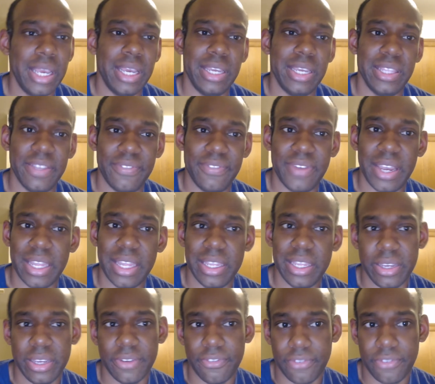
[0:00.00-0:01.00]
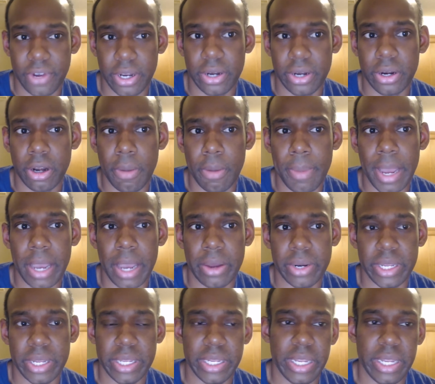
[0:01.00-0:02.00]
And they finally confront her
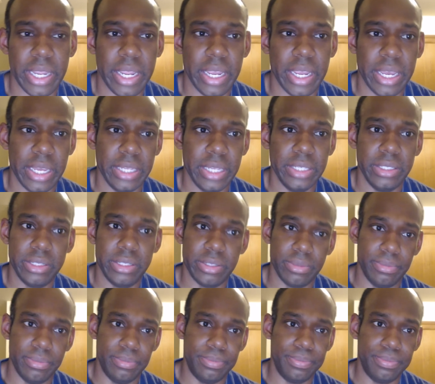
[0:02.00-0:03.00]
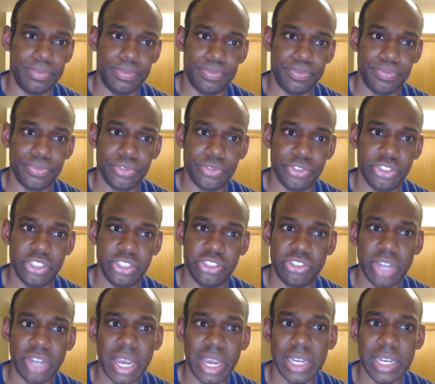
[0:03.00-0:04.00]
about it, and she's
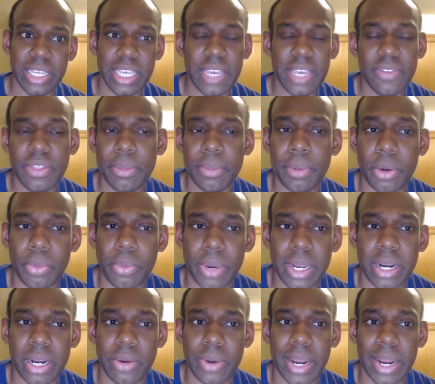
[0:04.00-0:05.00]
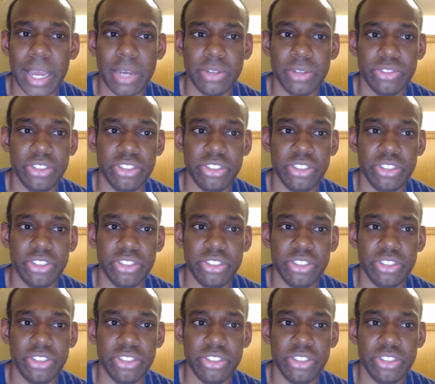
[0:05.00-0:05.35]
trying to give them a runaround.